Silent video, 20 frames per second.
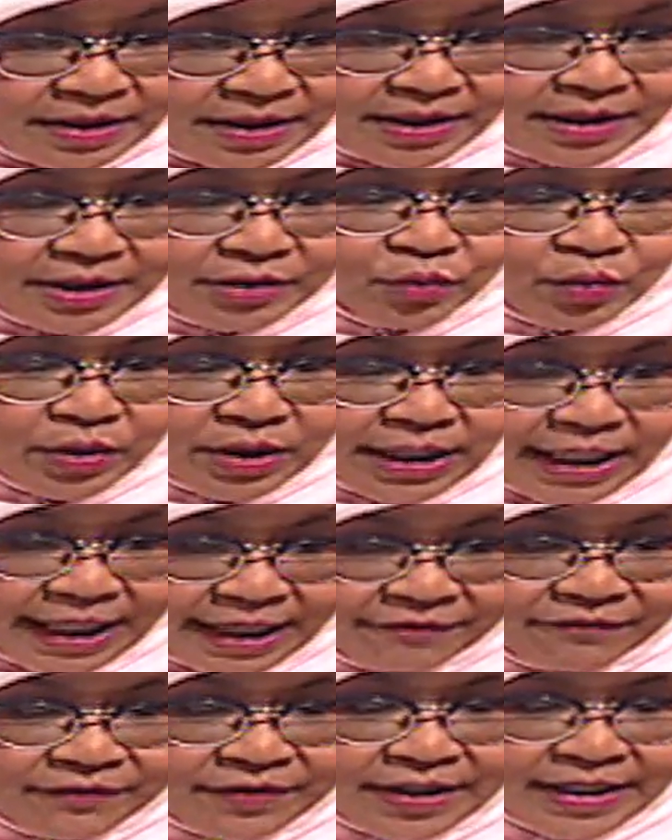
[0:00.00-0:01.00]
and we will
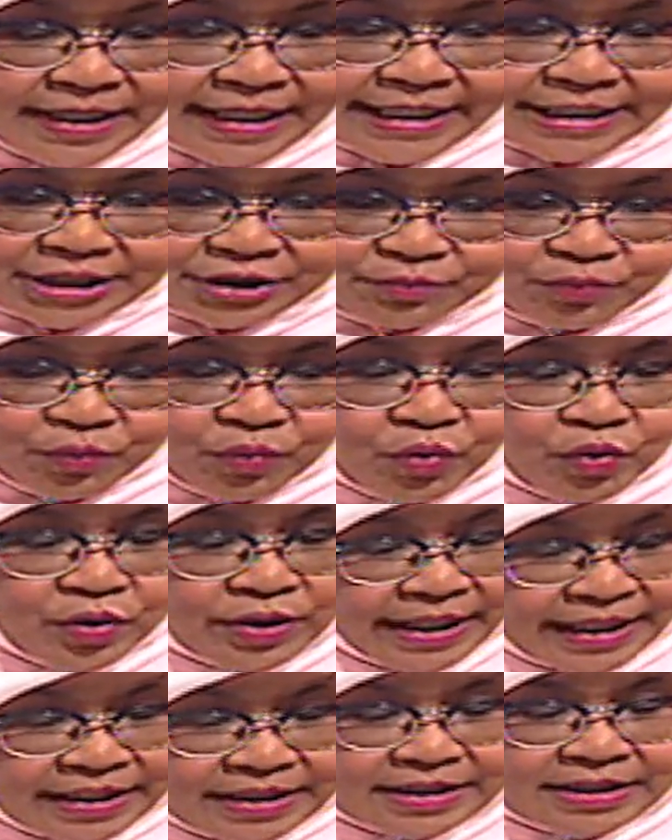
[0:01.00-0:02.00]
have the expo,
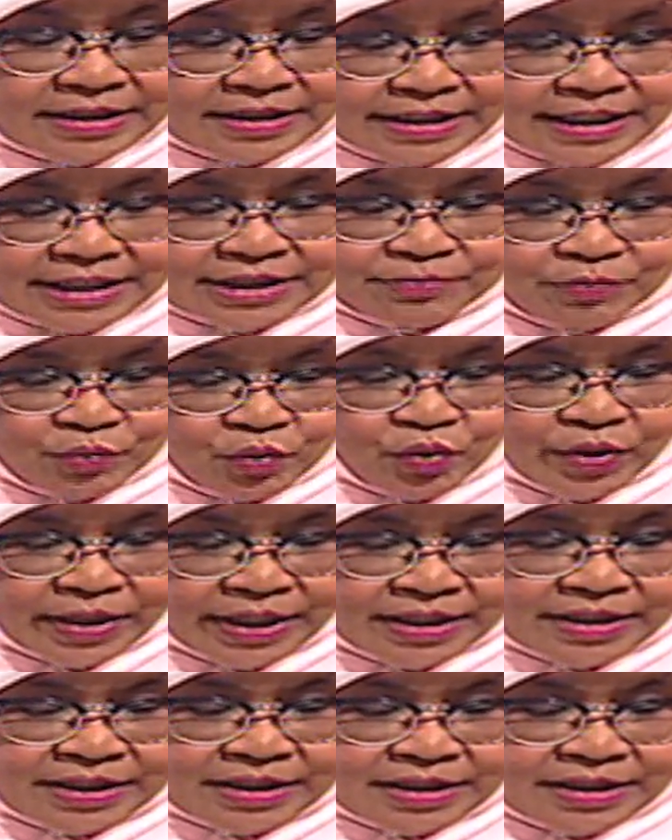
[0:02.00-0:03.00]
nineteen expo,
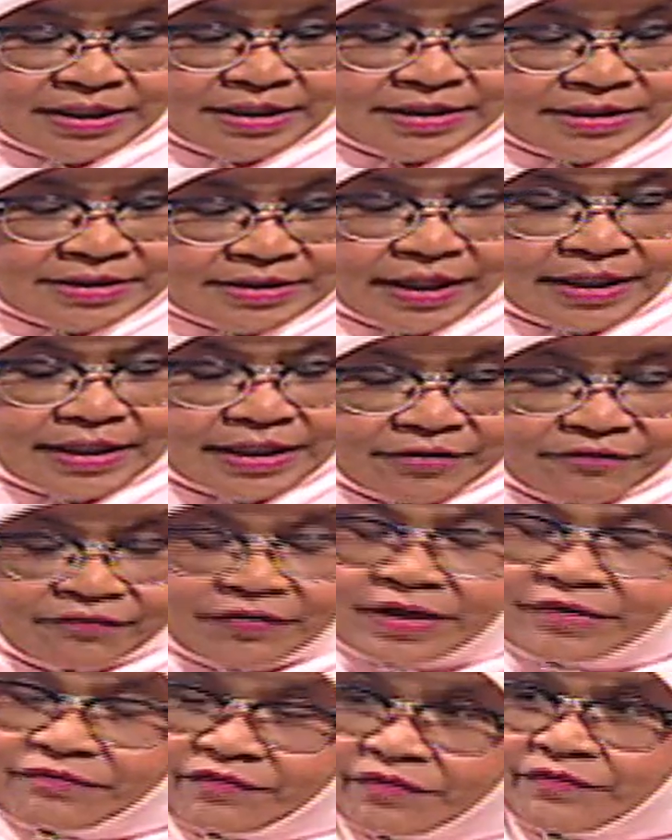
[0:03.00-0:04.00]
and side
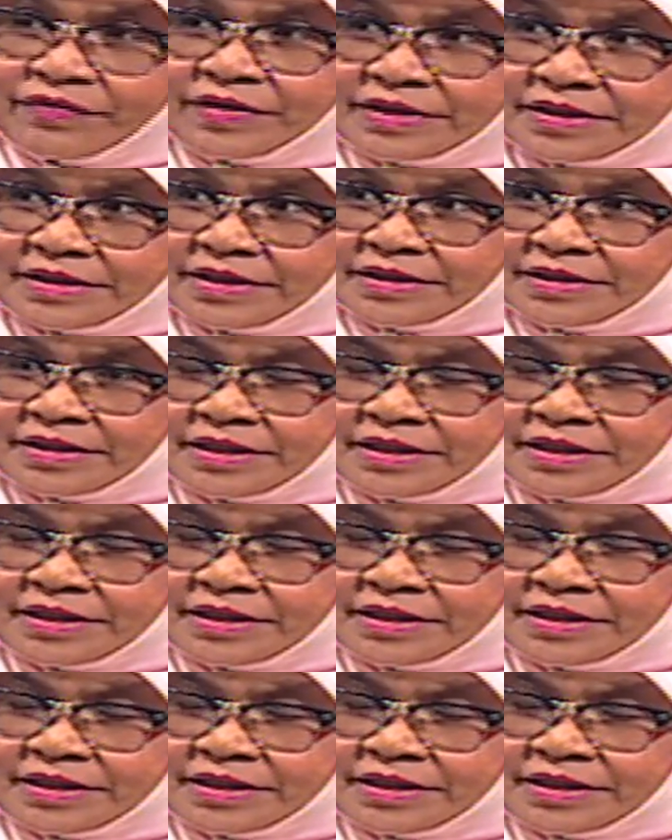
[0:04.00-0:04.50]
event fifty-six.